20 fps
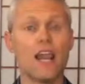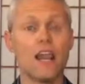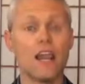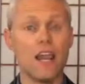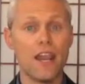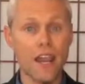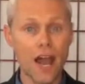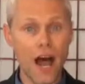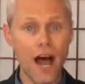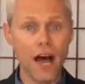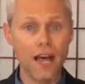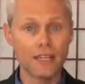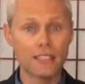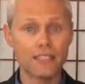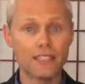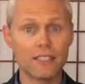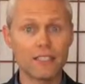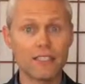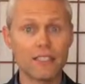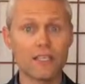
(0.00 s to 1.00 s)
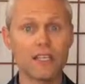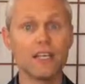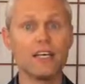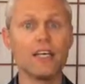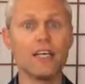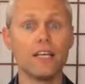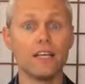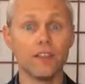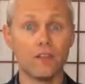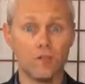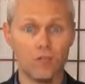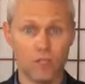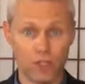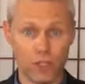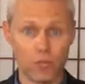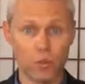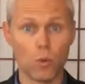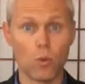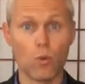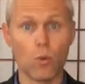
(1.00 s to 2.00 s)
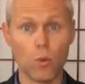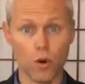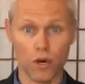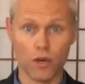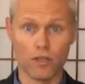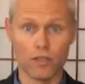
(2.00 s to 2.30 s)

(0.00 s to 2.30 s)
not individual